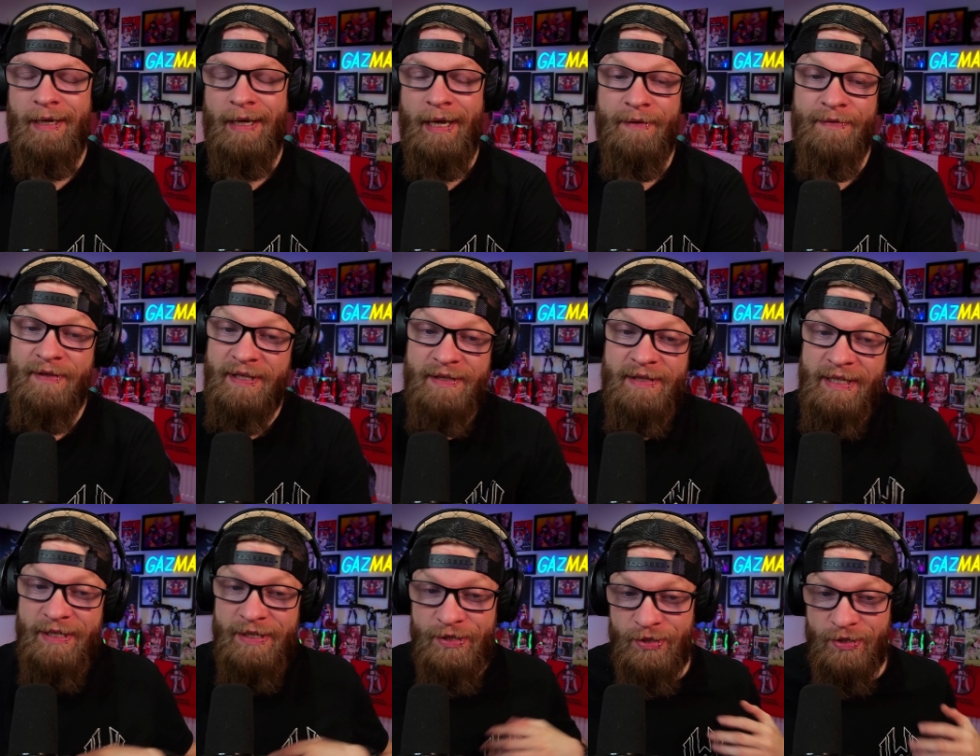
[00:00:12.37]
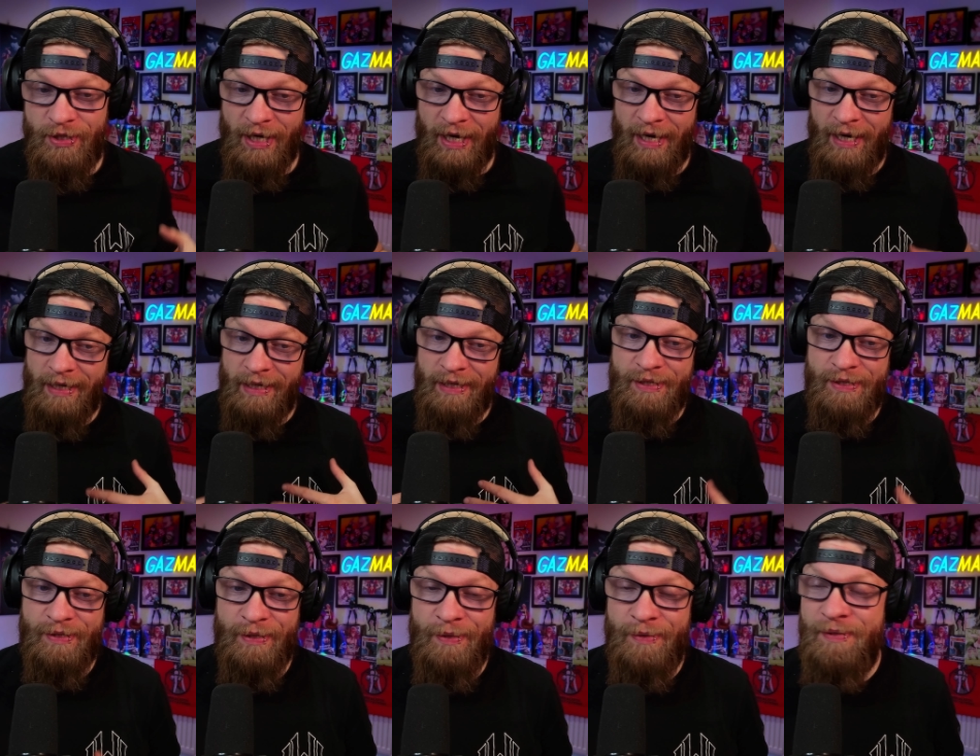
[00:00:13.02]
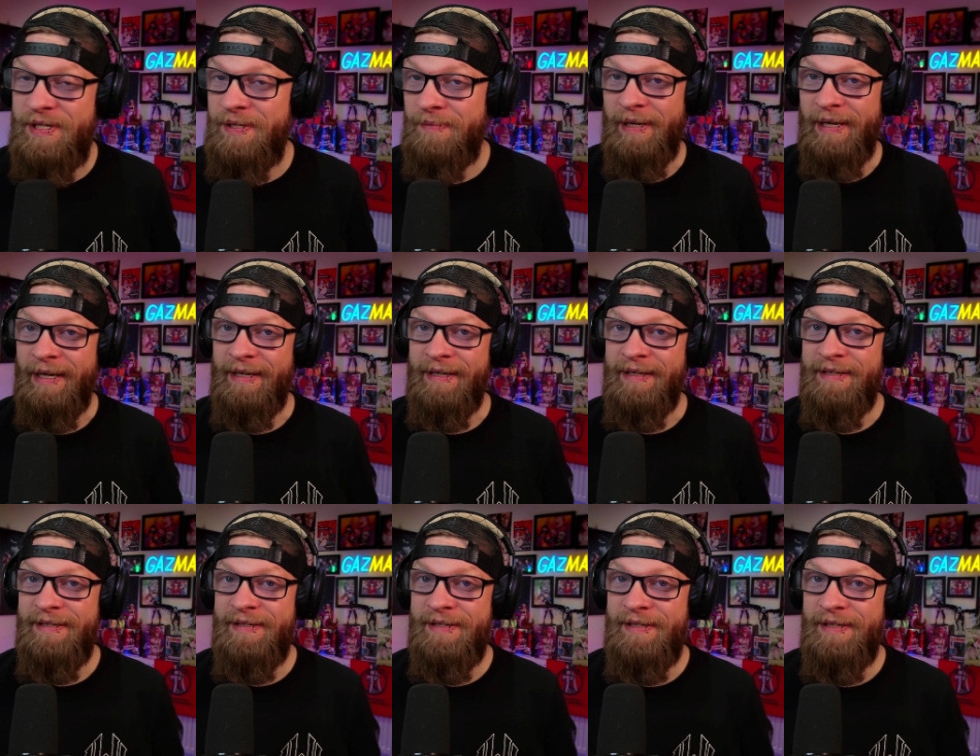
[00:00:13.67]
Th this channel is new to
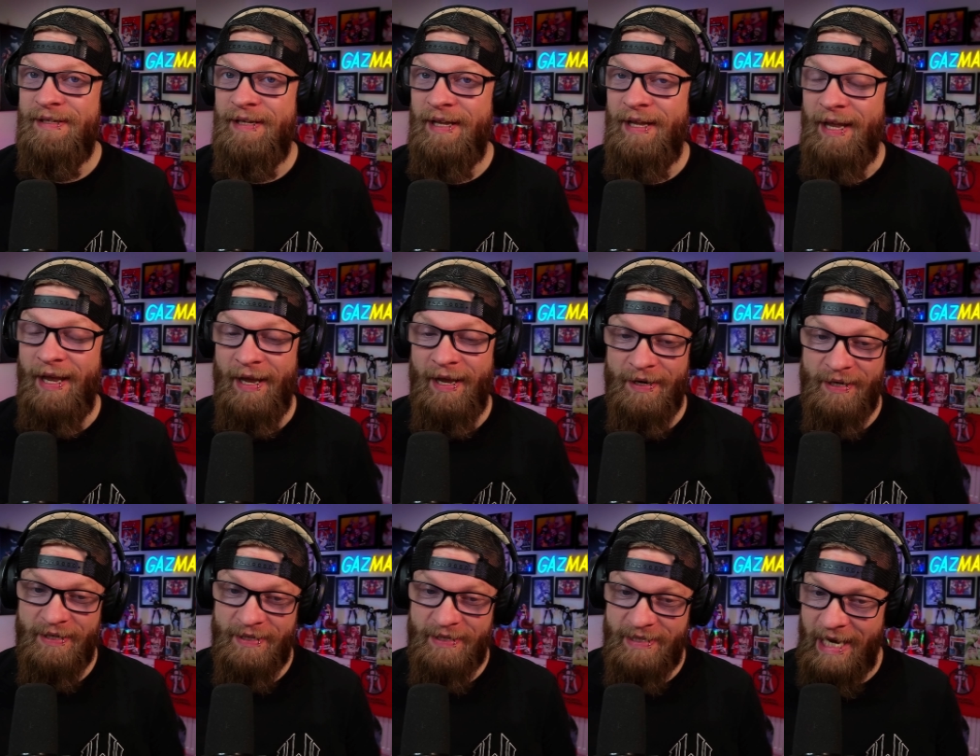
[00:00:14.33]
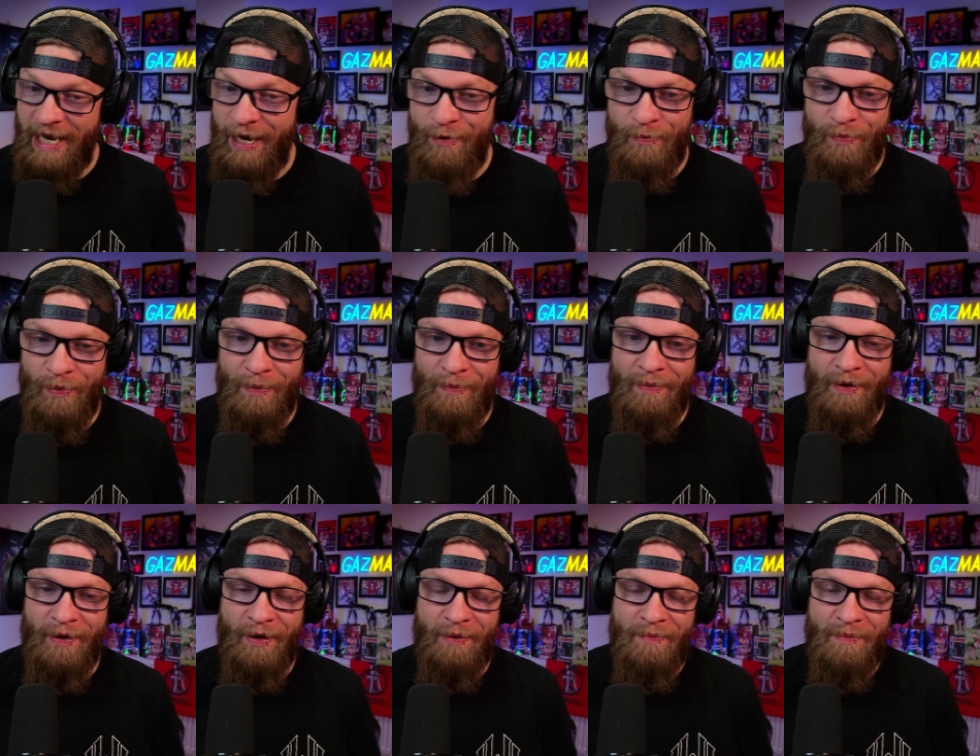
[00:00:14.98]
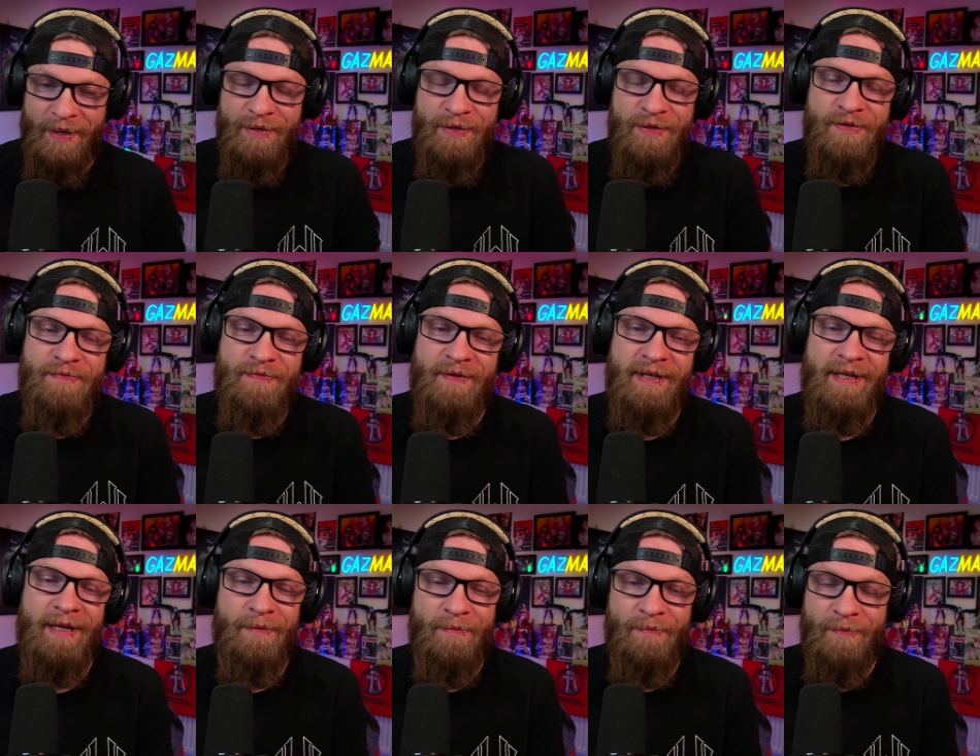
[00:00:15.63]
me and it came up on my, on my
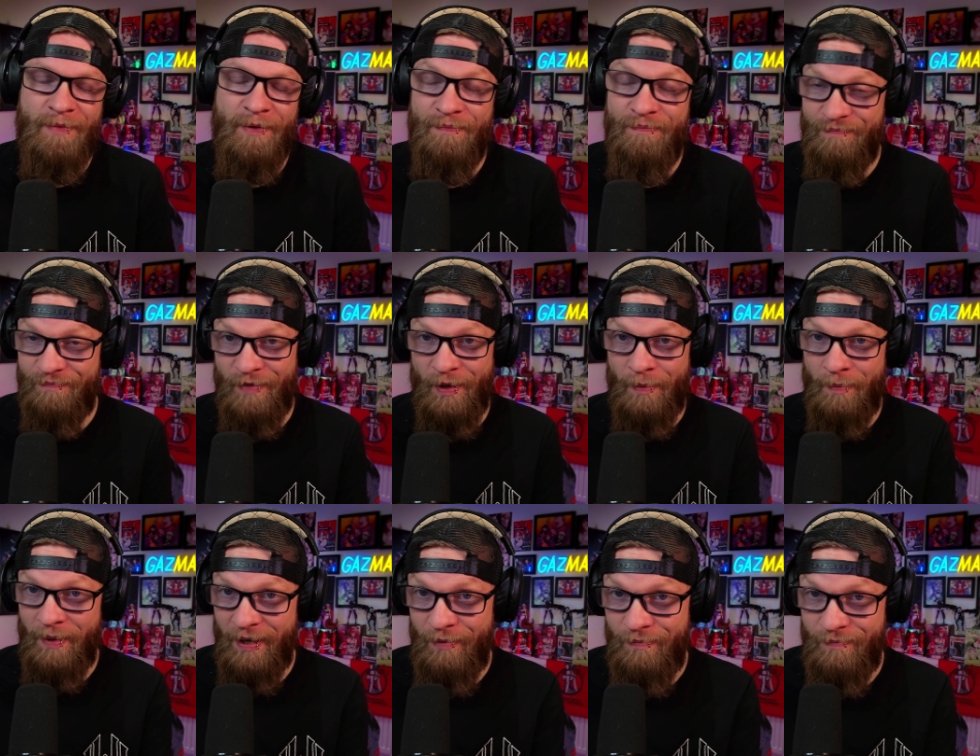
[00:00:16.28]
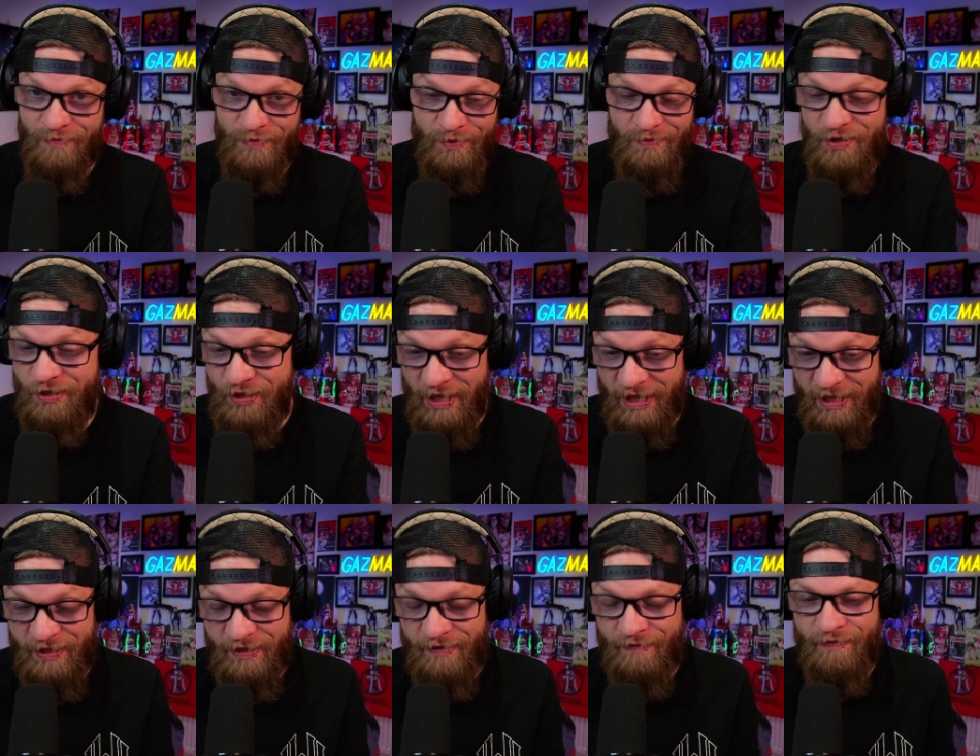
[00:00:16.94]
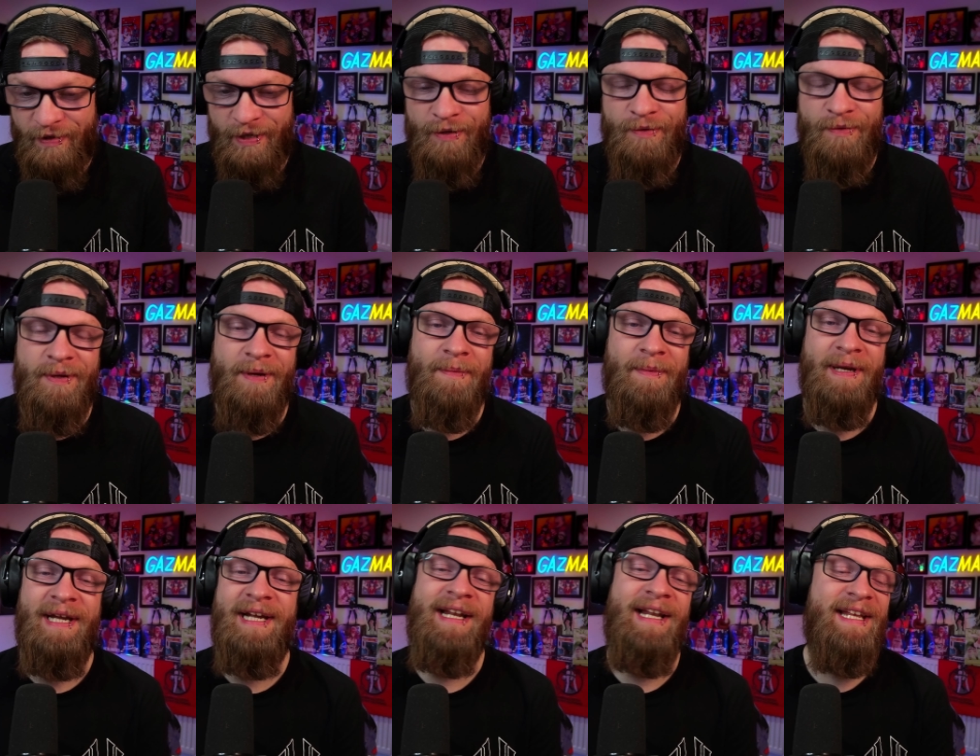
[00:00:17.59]
newsfeed and my, on my suggested for you and
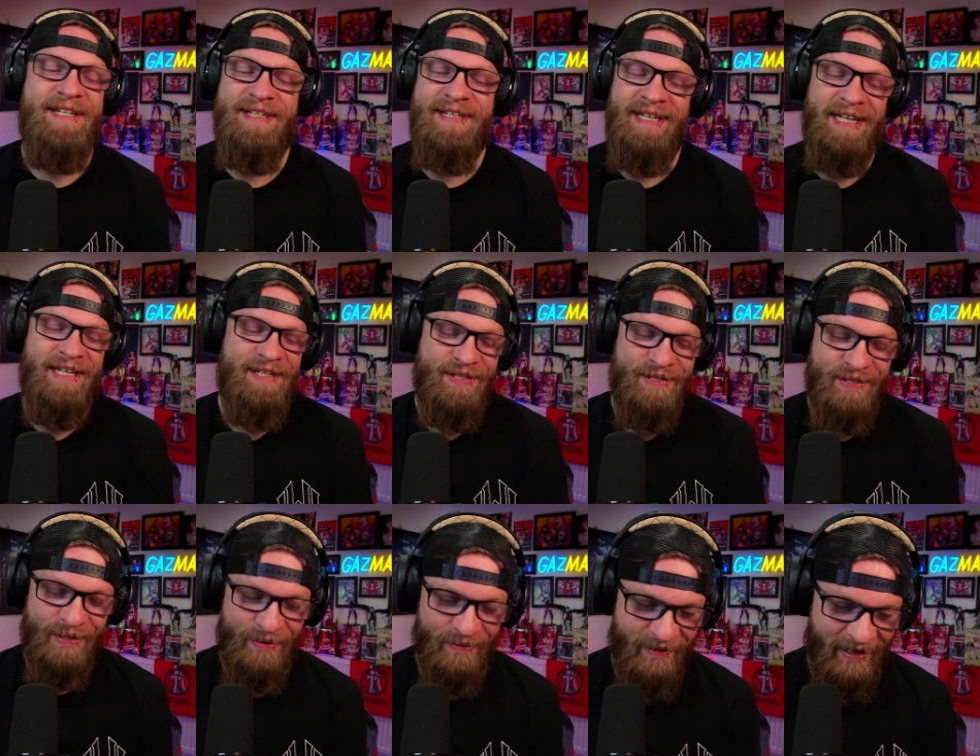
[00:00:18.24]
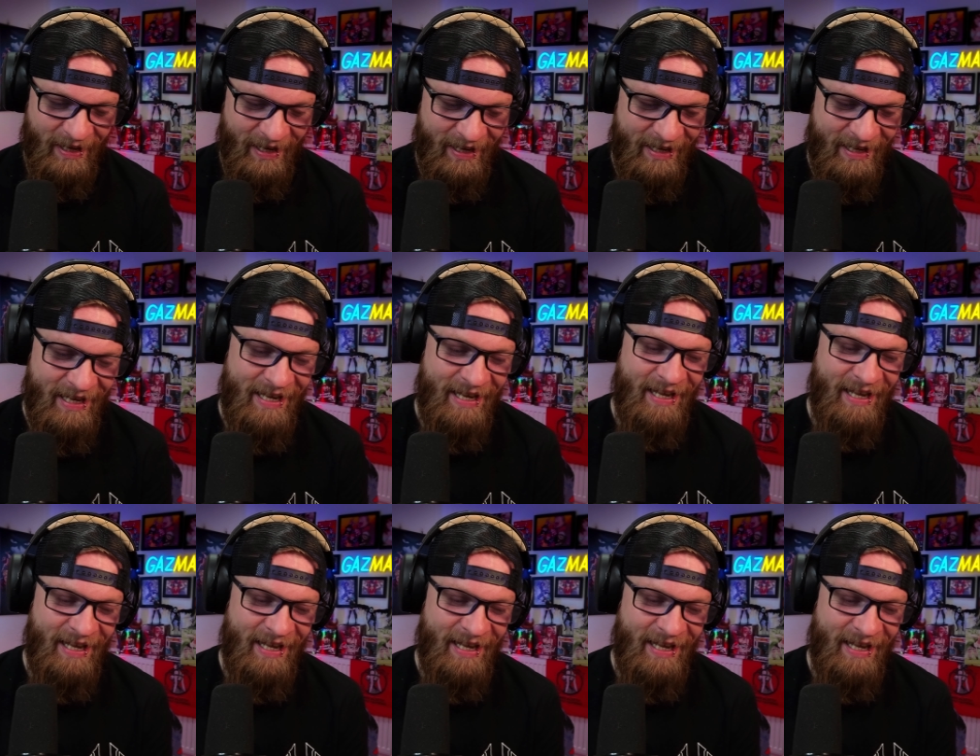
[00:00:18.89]
i'm like let's let's do that